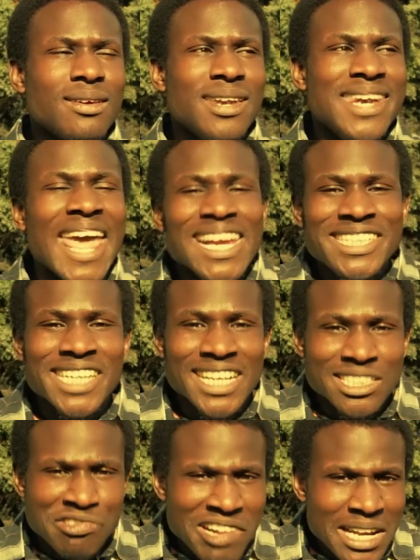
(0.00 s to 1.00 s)
nature
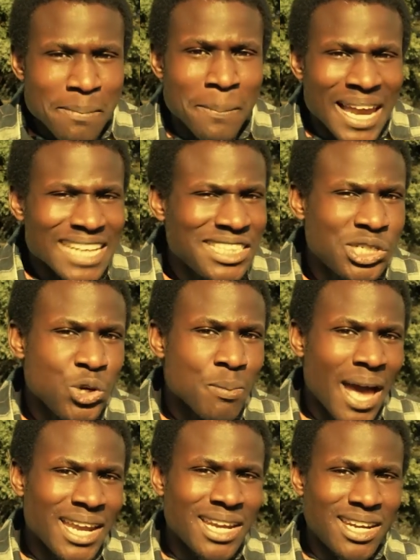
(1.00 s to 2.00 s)
has really blessed
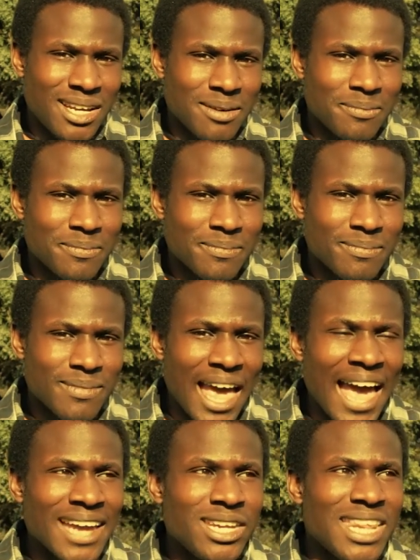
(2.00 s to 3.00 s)
humanity.
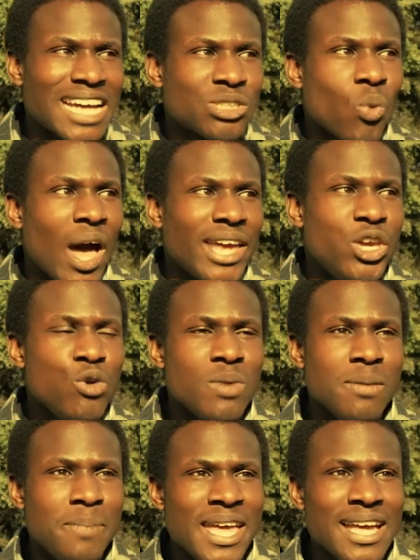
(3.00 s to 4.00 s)
And that's why
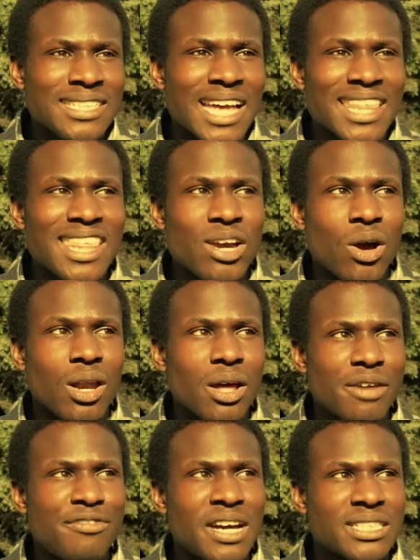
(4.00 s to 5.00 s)
human beings, I think a
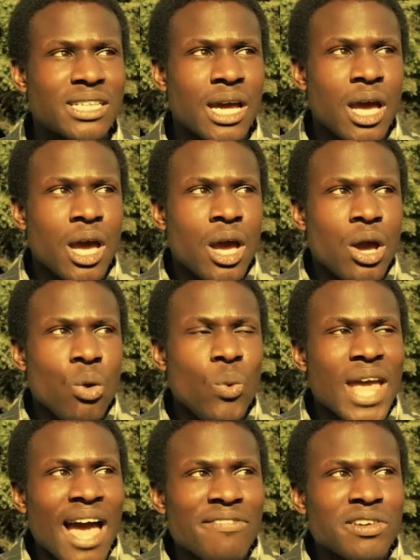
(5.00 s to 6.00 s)
lot of us,
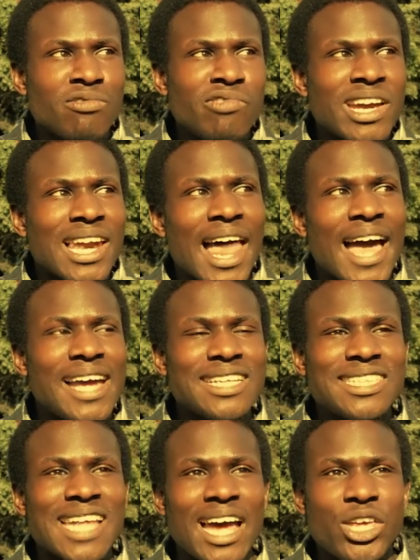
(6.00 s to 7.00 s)
we have to
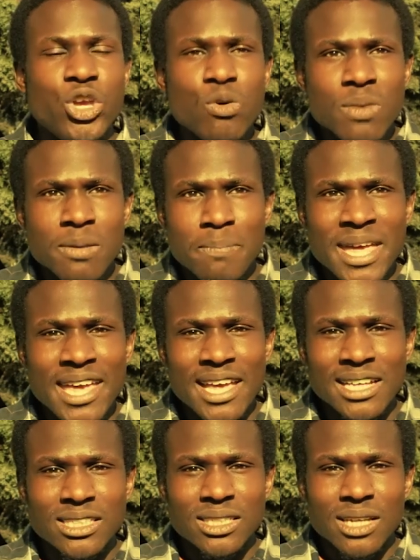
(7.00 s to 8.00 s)
realize that human
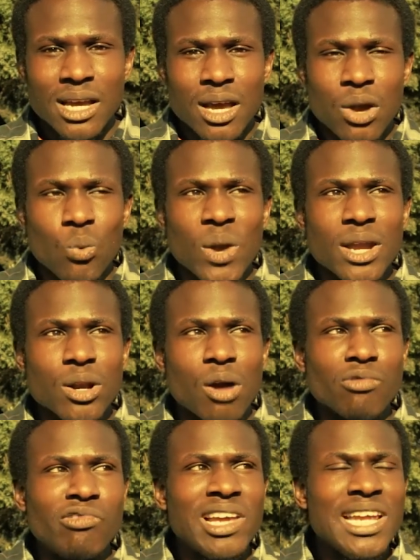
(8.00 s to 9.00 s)
beings, we're
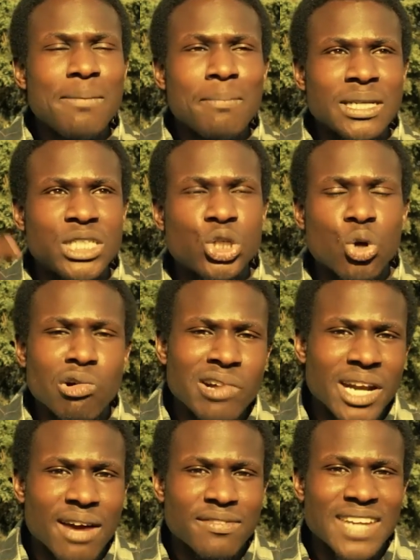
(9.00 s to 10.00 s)
not really mature
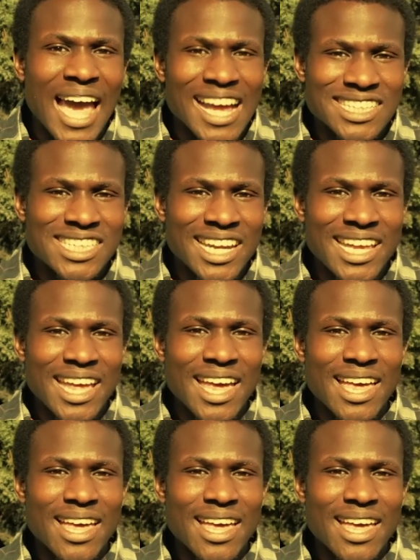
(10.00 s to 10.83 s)
enough to actually